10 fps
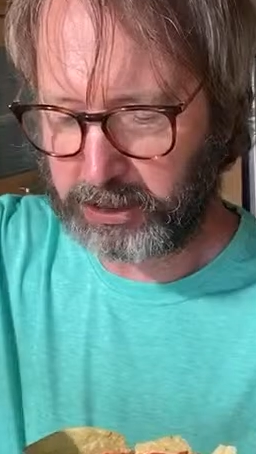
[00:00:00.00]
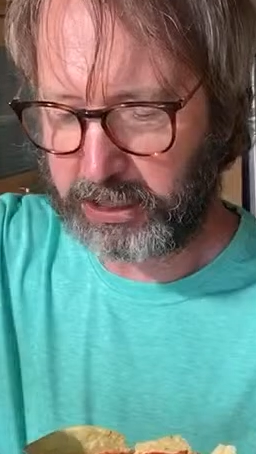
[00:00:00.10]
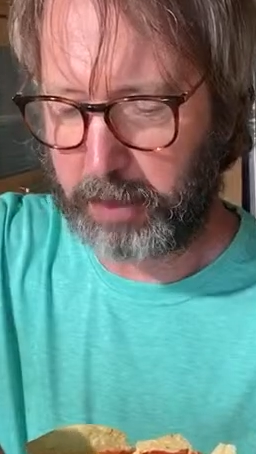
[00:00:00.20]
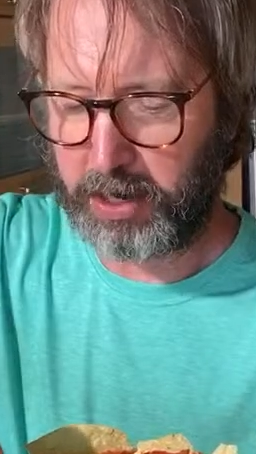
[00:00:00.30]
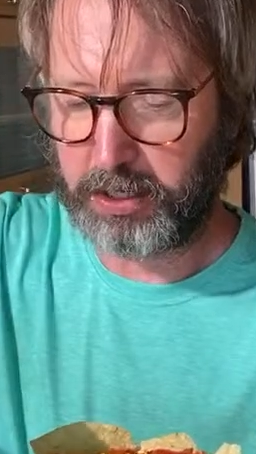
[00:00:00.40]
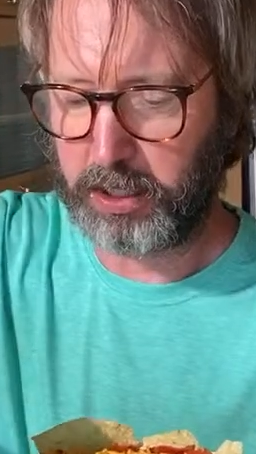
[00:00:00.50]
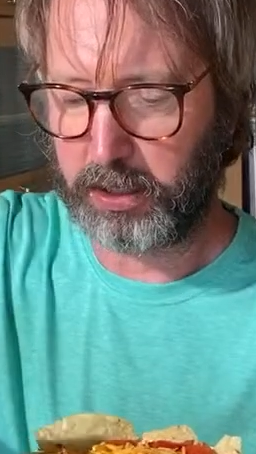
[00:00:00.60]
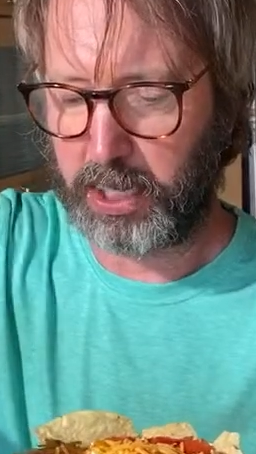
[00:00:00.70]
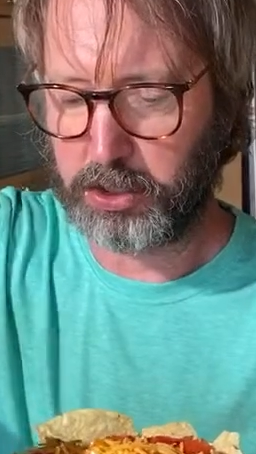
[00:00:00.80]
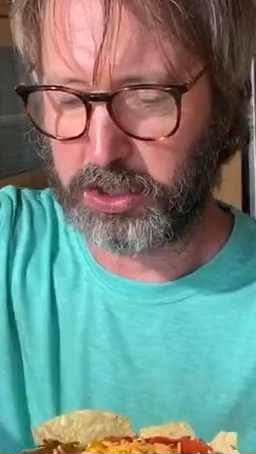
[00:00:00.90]
again, I'm not eating
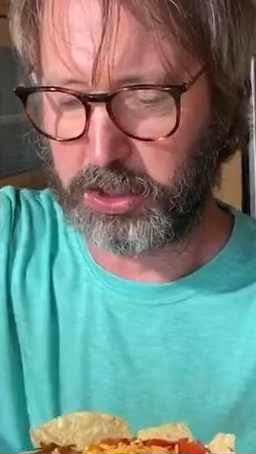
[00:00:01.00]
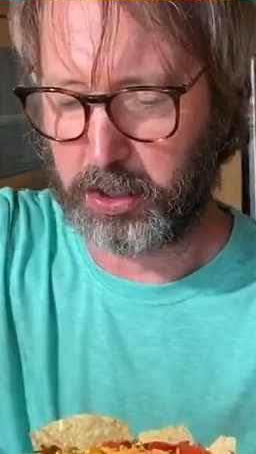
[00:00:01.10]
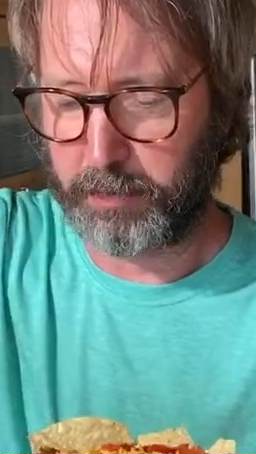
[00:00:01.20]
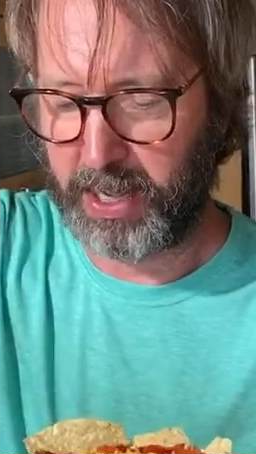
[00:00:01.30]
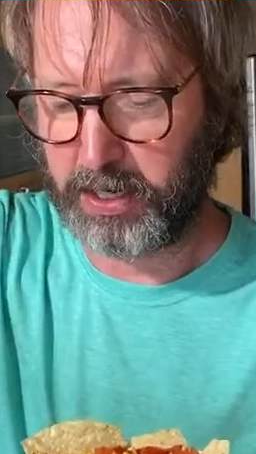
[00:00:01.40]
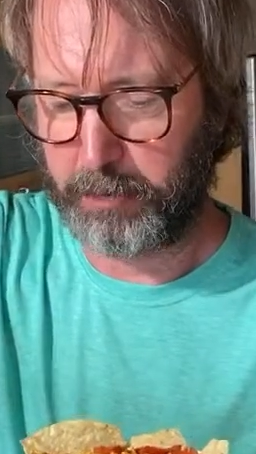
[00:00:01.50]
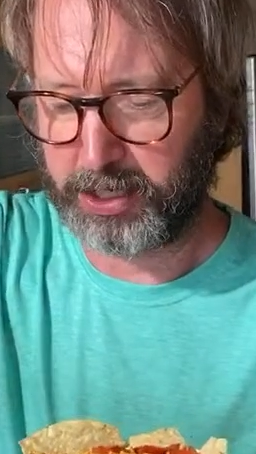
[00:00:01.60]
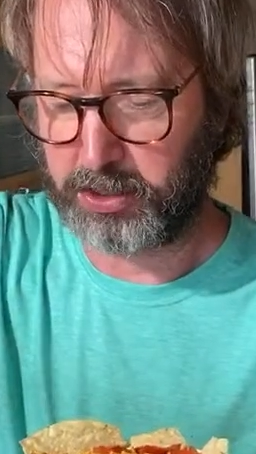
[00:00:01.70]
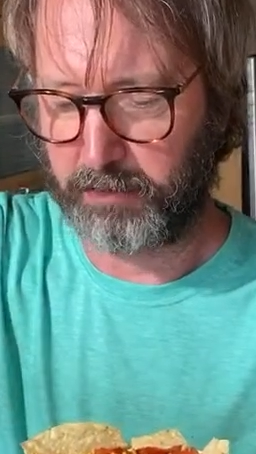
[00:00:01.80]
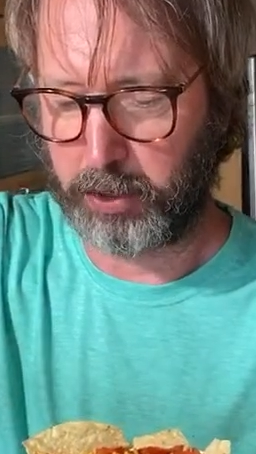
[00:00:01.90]
lettuce until the
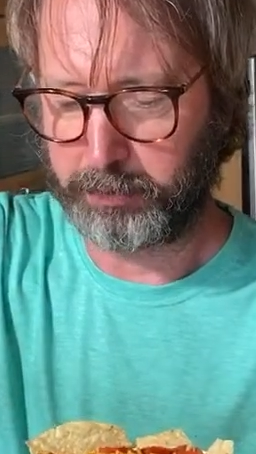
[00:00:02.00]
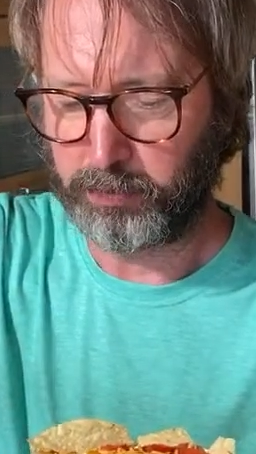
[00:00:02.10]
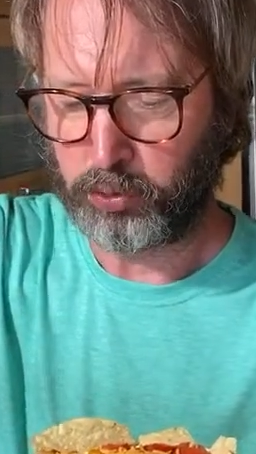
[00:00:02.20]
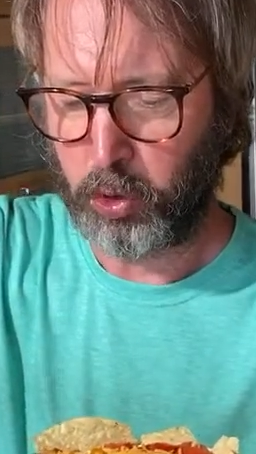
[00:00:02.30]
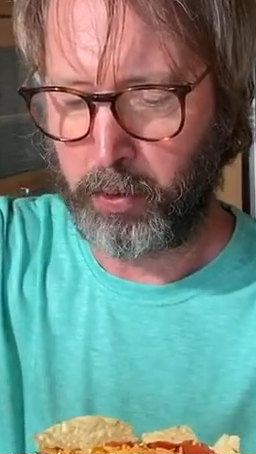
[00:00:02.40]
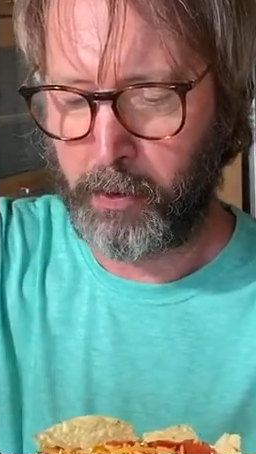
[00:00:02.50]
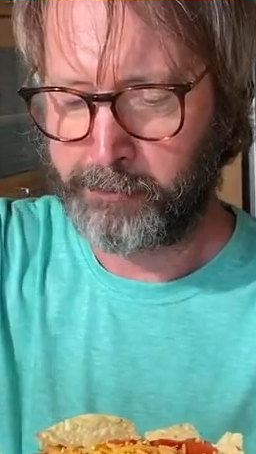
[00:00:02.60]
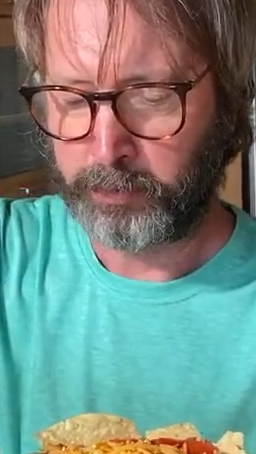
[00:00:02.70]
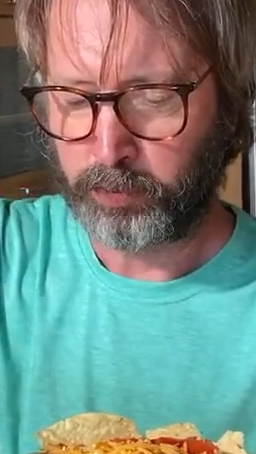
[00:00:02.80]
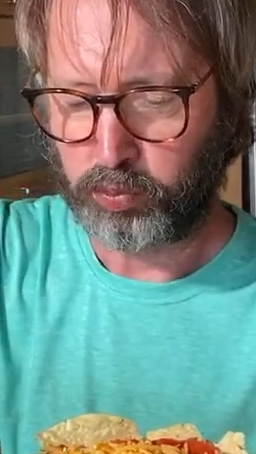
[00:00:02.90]
pandemic's over.
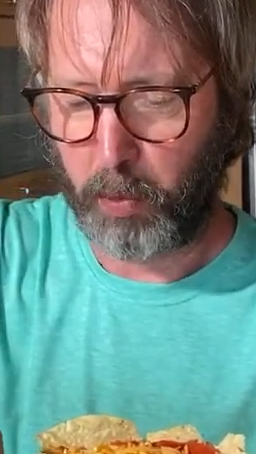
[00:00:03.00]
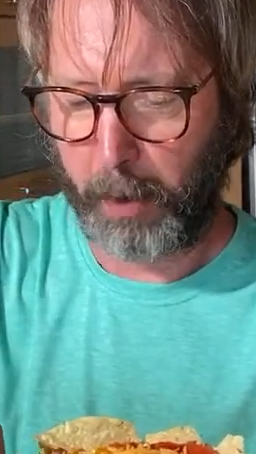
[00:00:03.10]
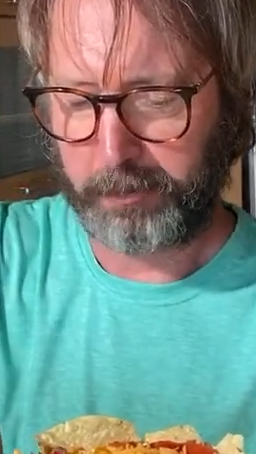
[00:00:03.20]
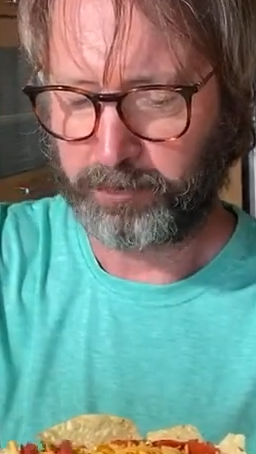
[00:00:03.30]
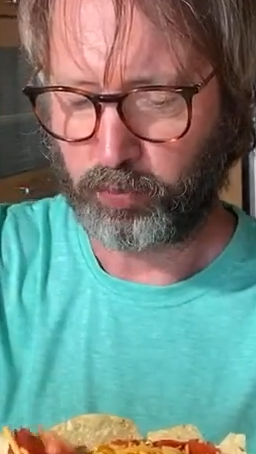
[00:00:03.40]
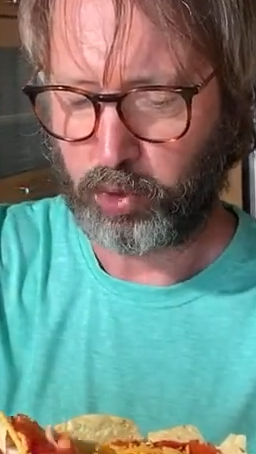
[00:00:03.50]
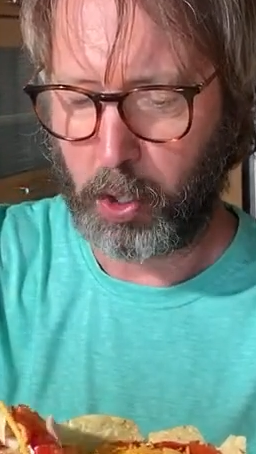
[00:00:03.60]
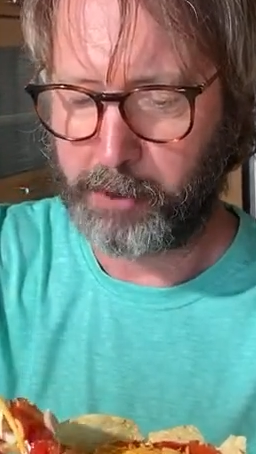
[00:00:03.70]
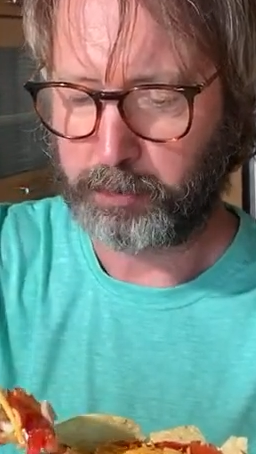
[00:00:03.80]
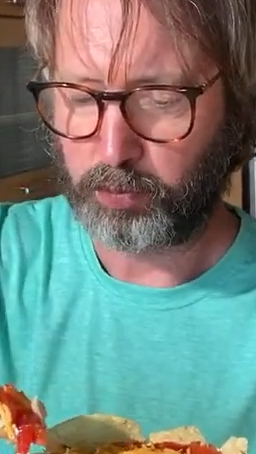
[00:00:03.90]
But
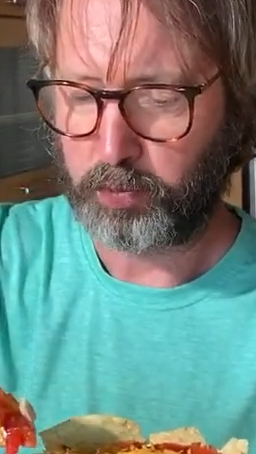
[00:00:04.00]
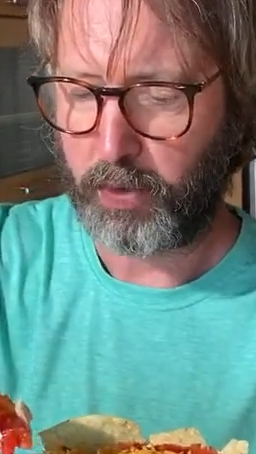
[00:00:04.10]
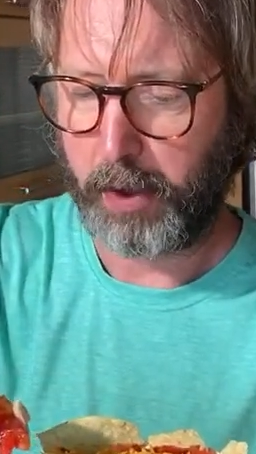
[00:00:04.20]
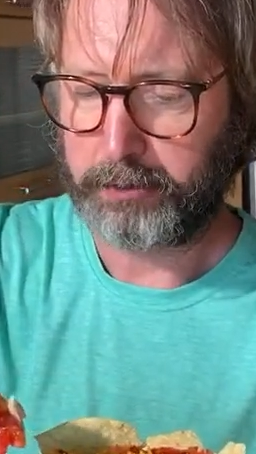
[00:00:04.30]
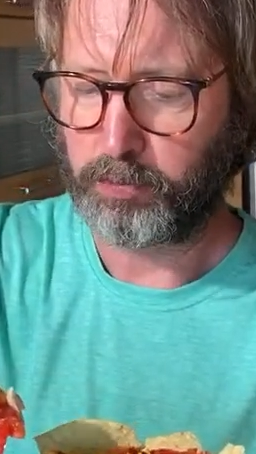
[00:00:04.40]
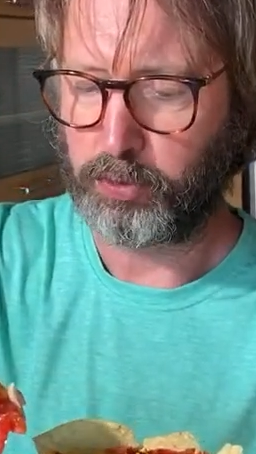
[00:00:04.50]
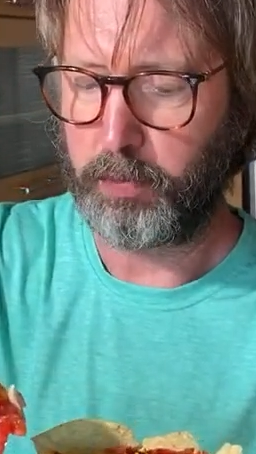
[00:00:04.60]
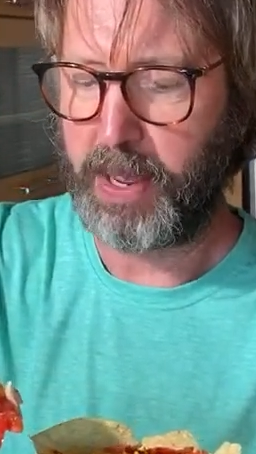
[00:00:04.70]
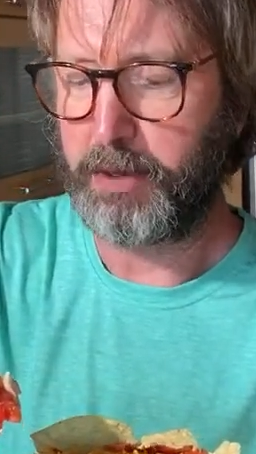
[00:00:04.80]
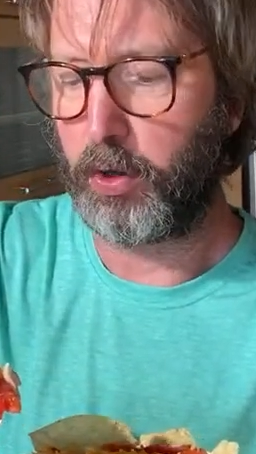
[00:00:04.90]

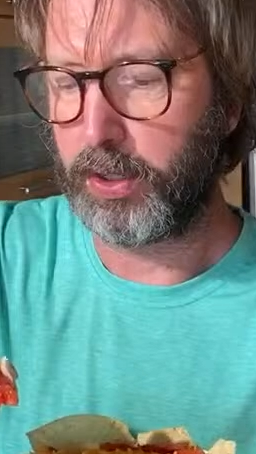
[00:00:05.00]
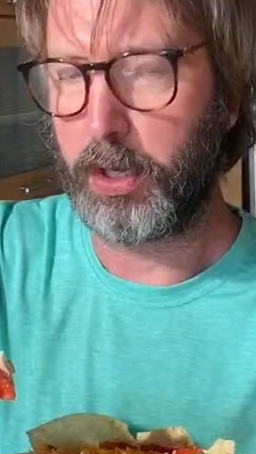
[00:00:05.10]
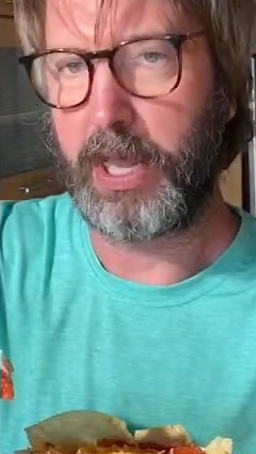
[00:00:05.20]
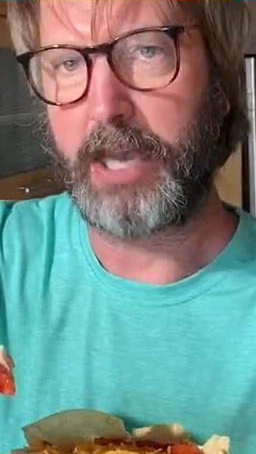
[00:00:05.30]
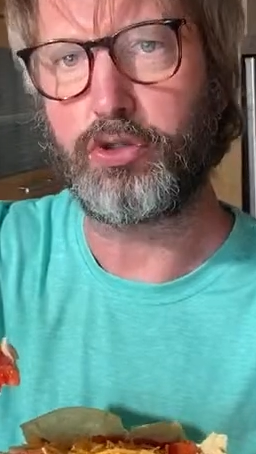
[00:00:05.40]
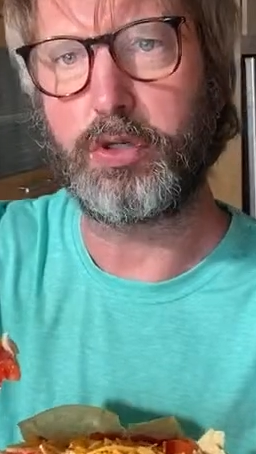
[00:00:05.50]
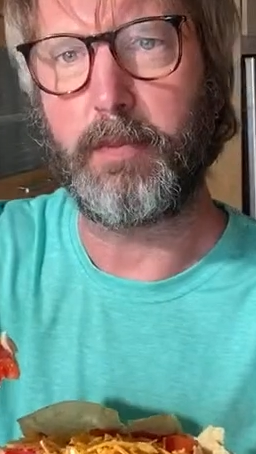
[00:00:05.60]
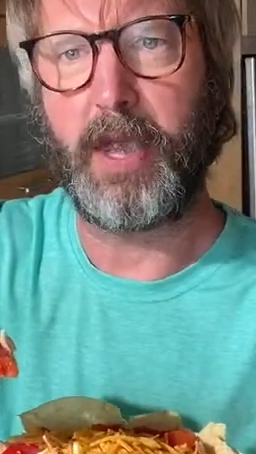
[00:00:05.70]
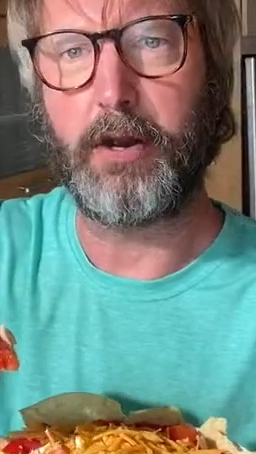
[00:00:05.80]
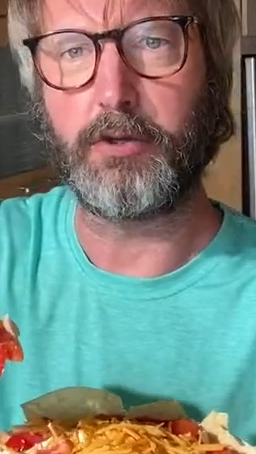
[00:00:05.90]
maybe a little extra
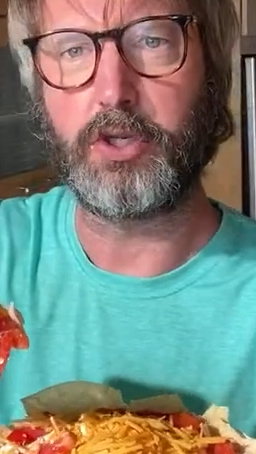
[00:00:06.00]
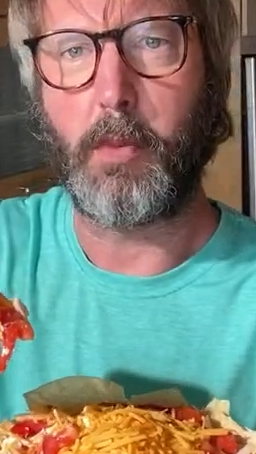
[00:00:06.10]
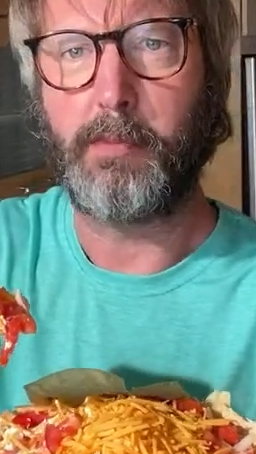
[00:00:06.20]
tomatoes.